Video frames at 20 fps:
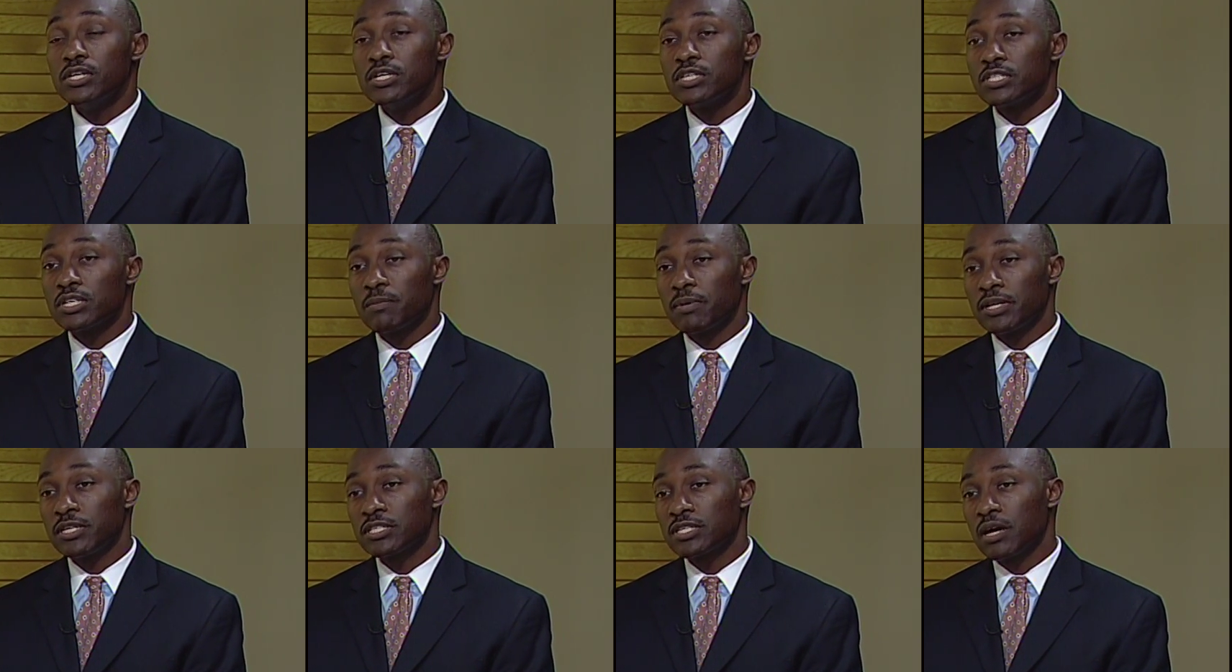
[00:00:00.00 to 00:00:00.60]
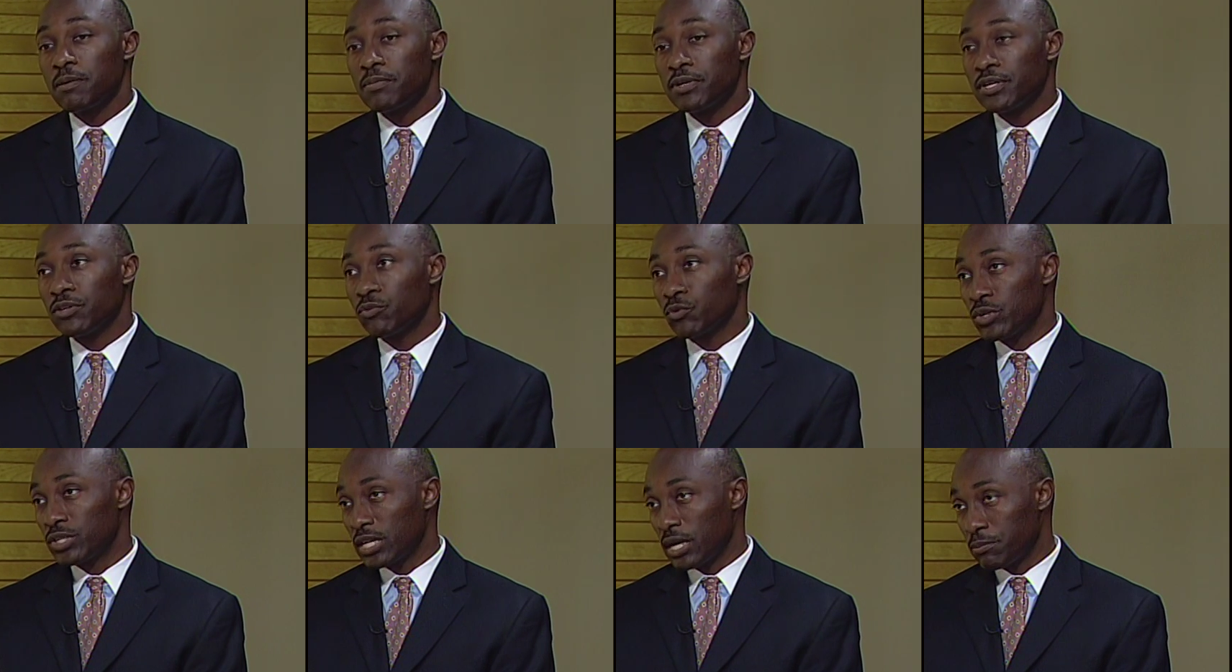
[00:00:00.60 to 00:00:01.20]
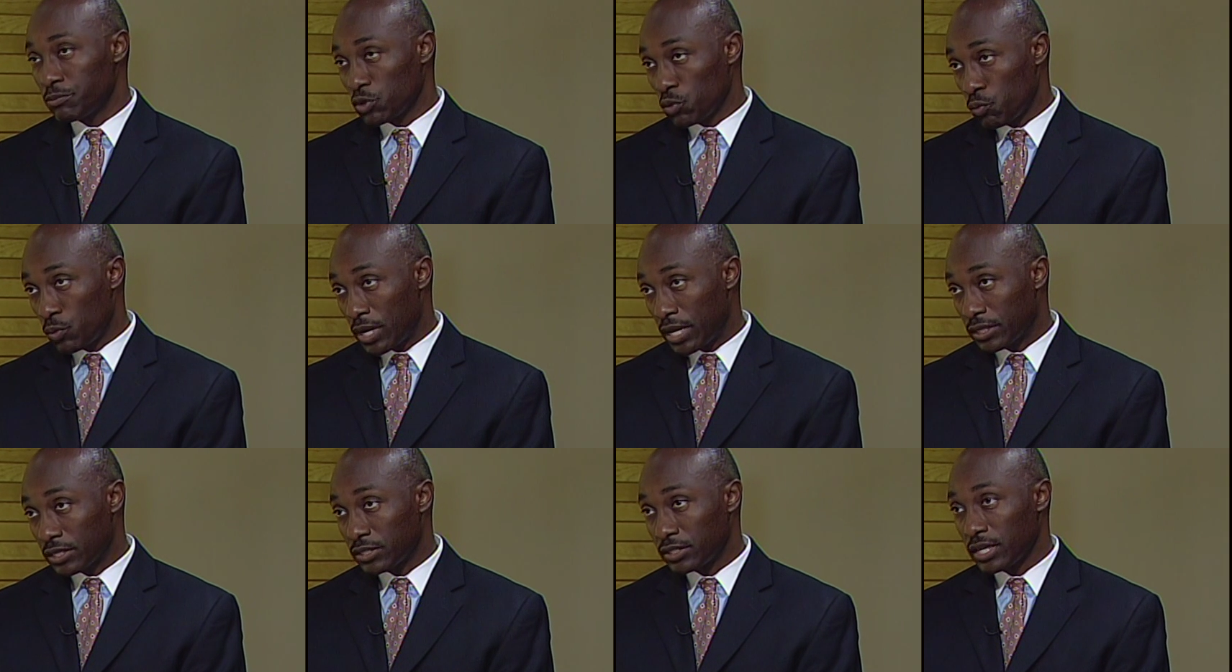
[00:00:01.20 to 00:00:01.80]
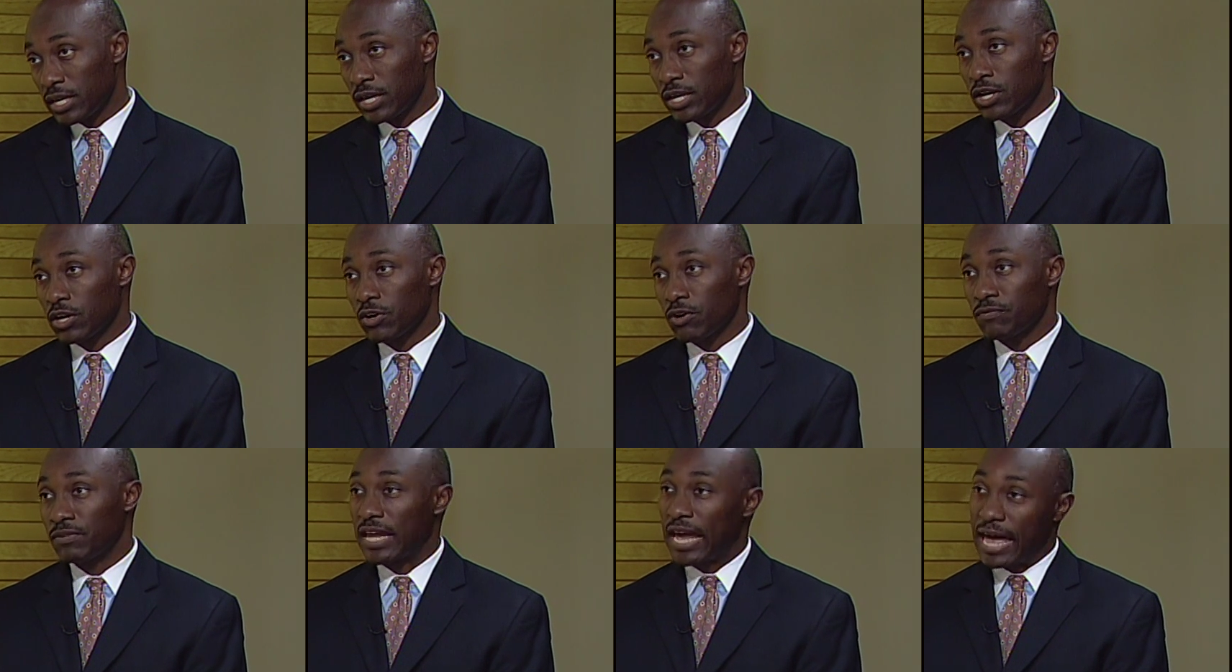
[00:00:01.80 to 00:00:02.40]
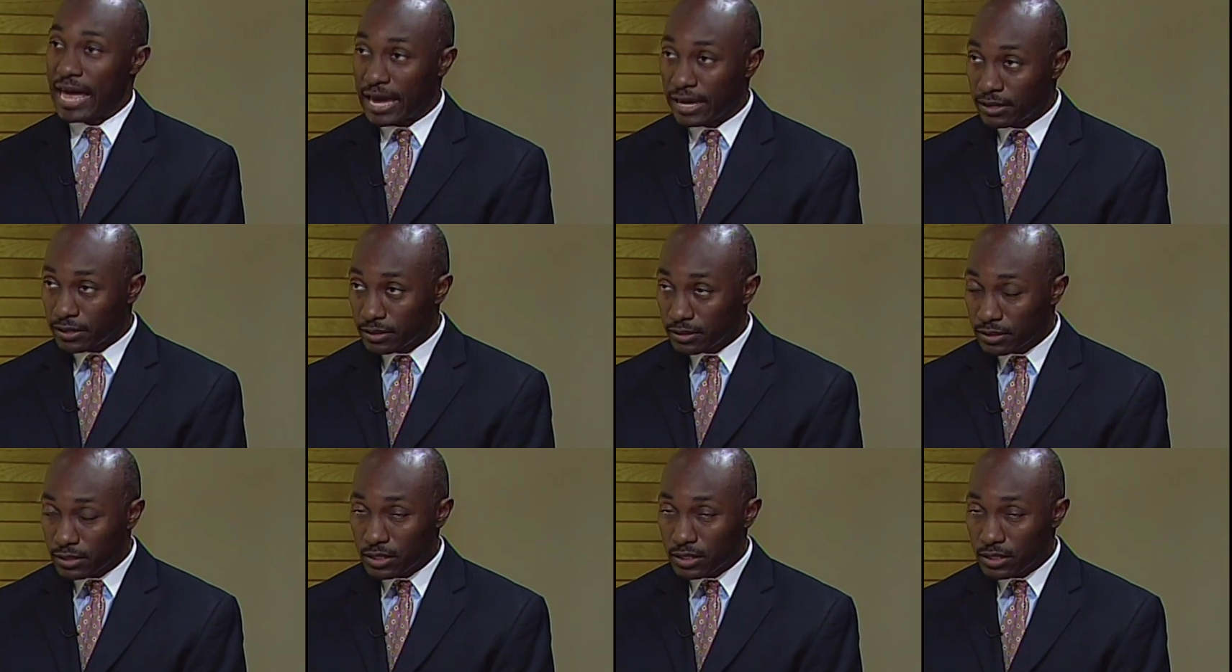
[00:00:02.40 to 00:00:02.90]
Somebody's coming in 3 times a week to take care of dad.